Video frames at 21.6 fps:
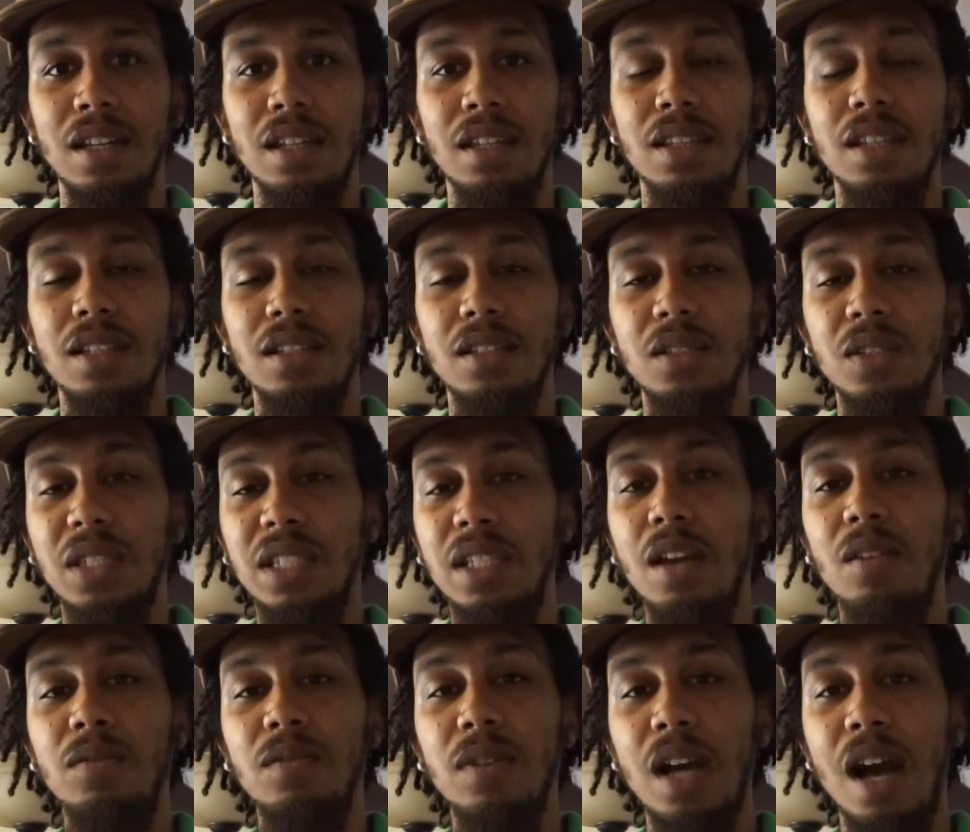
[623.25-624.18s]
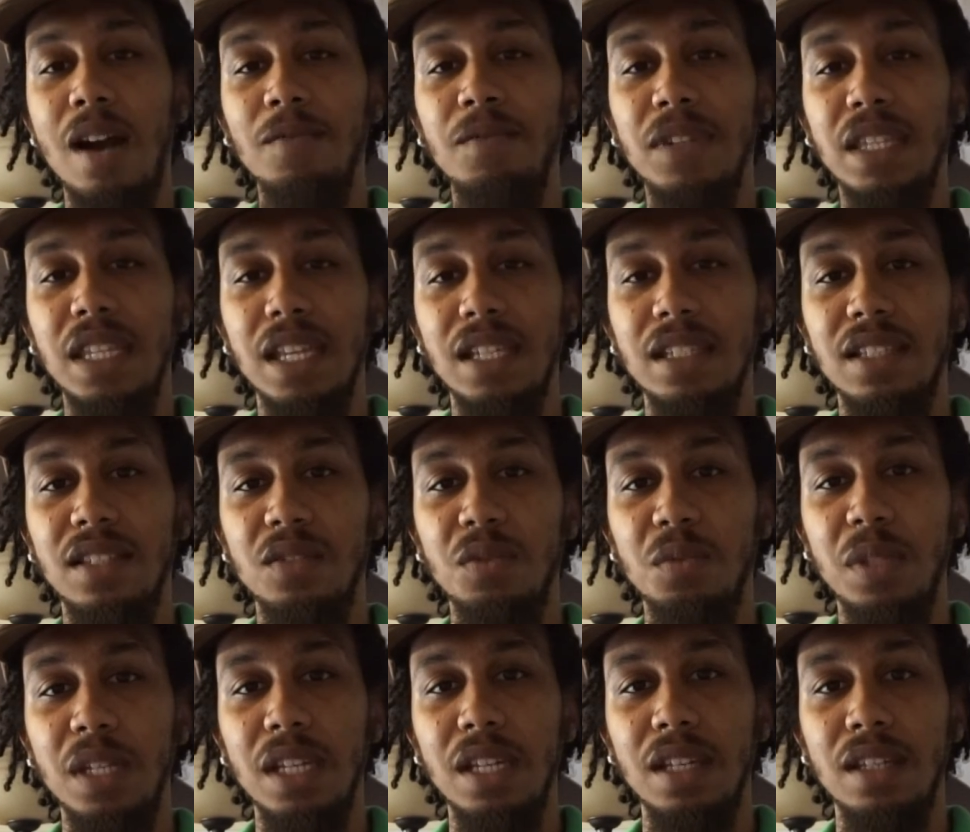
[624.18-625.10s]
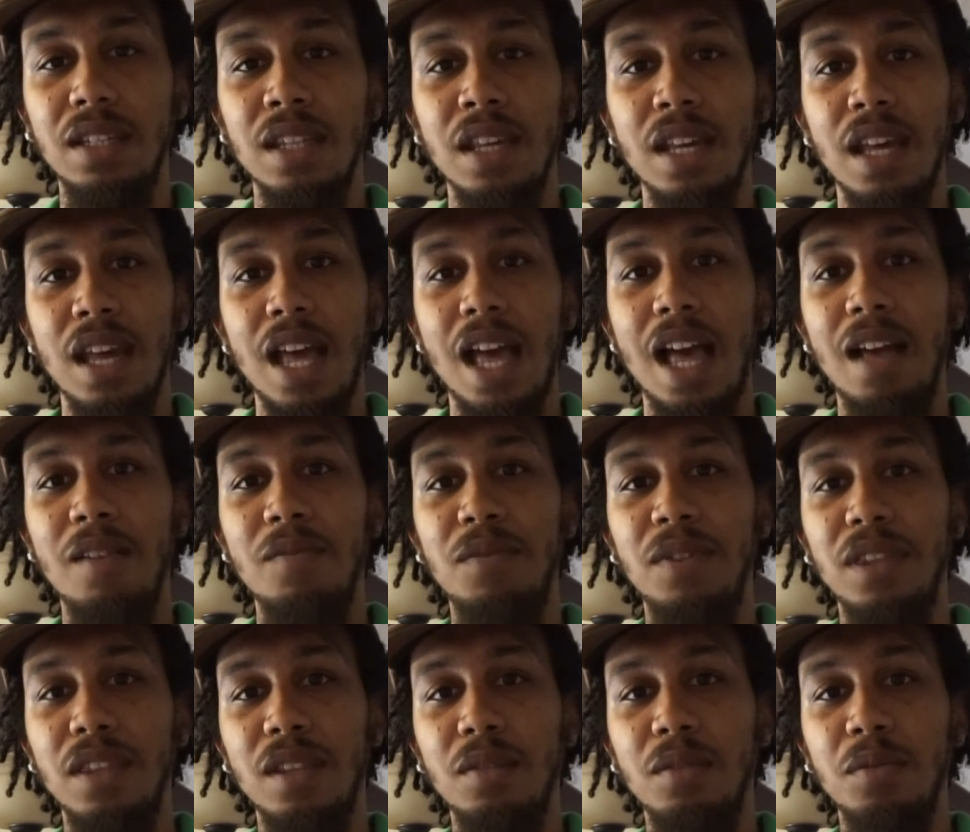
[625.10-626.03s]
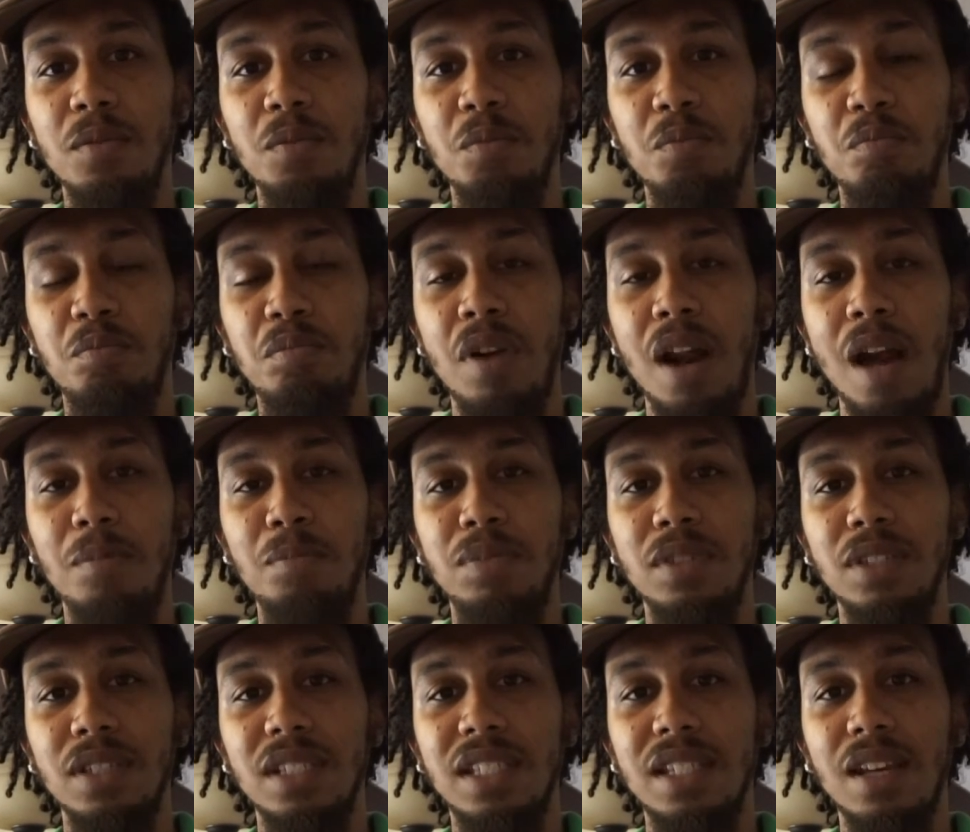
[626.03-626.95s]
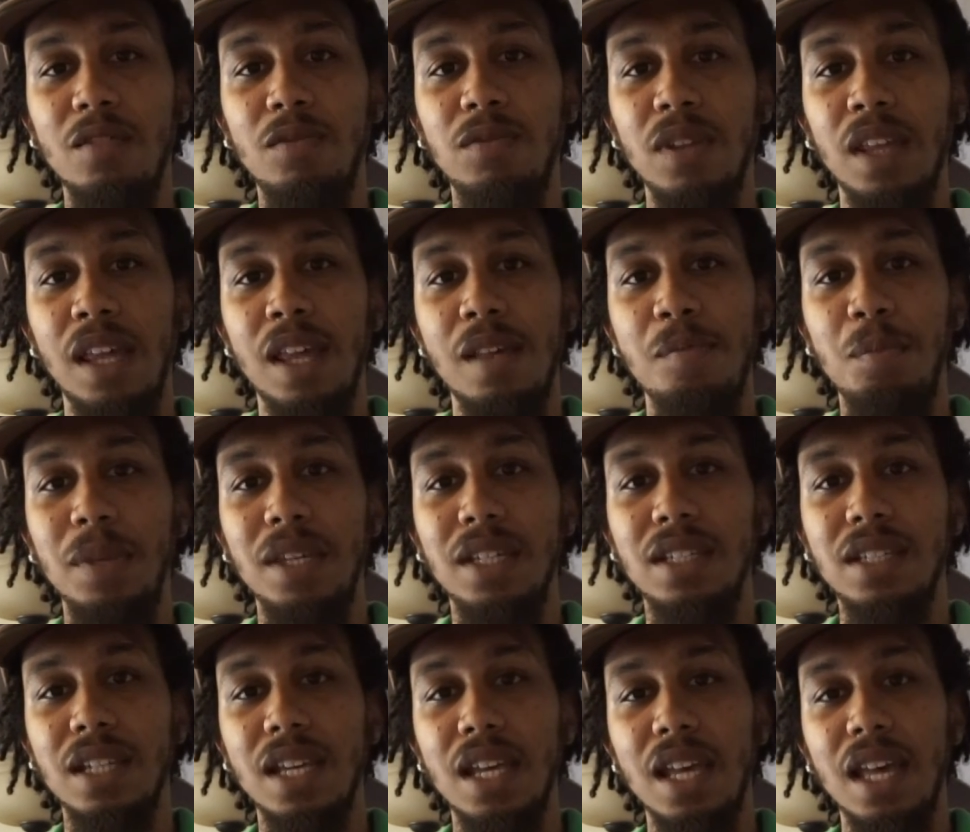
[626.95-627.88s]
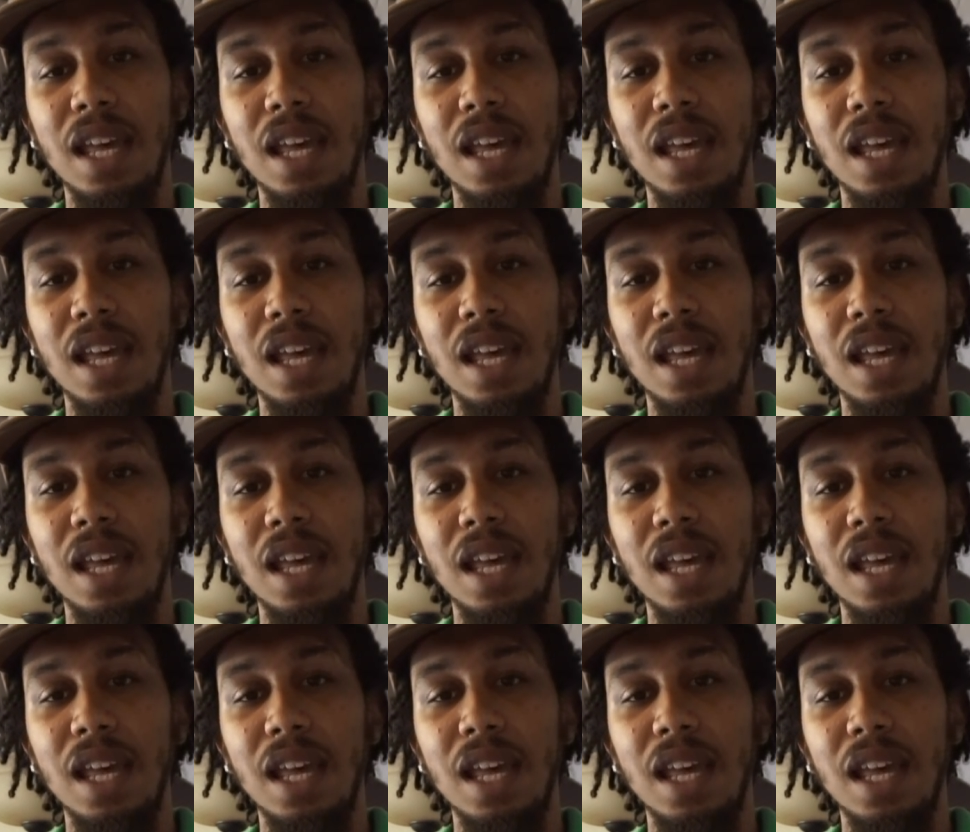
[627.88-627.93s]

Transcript: the self-confidence you need, having the proper self-image,